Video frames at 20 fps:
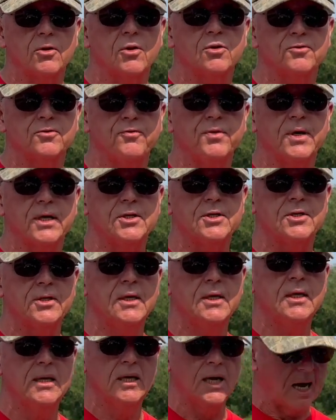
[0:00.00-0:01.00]
those fish
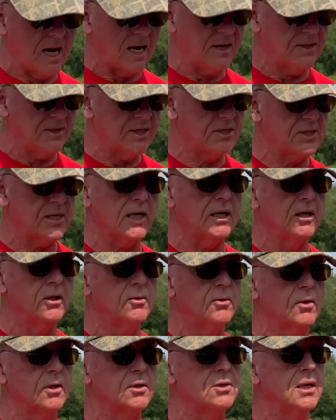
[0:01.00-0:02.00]
on these kind of
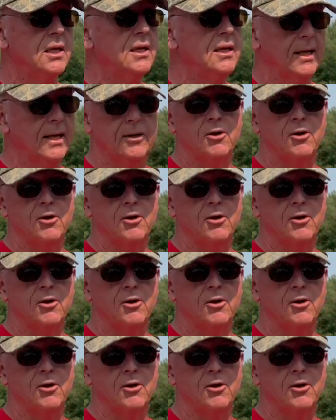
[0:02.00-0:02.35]
lures.